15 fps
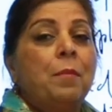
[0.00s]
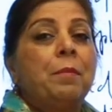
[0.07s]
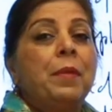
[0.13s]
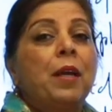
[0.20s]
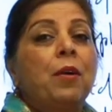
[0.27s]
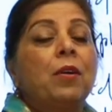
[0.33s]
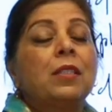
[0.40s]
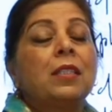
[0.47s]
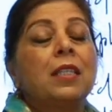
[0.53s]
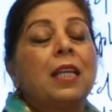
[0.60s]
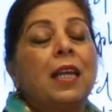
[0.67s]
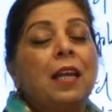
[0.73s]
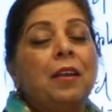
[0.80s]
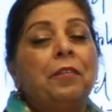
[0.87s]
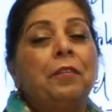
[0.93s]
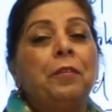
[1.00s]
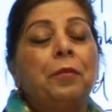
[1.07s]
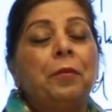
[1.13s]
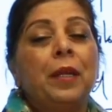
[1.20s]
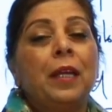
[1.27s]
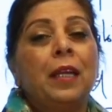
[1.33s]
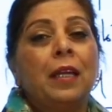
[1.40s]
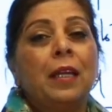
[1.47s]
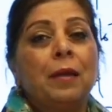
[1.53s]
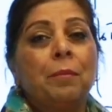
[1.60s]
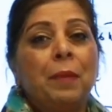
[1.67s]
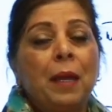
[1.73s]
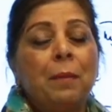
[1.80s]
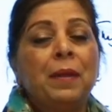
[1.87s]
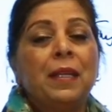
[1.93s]
because if we
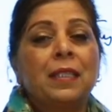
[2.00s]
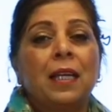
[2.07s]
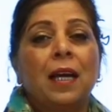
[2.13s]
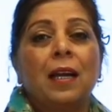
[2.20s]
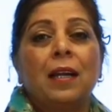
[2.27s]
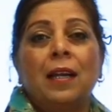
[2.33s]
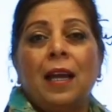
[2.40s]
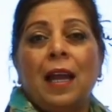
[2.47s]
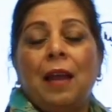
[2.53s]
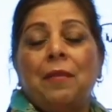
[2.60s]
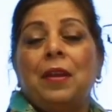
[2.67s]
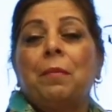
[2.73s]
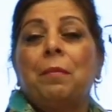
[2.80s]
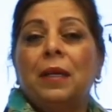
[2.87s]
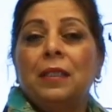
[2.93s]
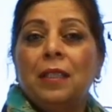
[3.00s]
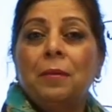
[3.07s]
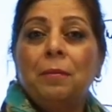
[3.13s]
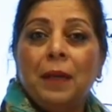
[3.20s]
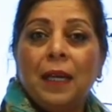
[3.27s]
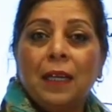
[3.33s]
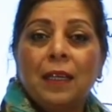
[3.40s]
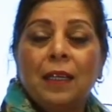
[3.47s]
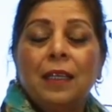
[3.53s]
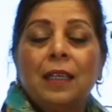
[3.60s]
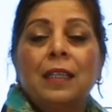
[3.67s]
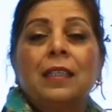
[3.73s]
babies are having mother milk,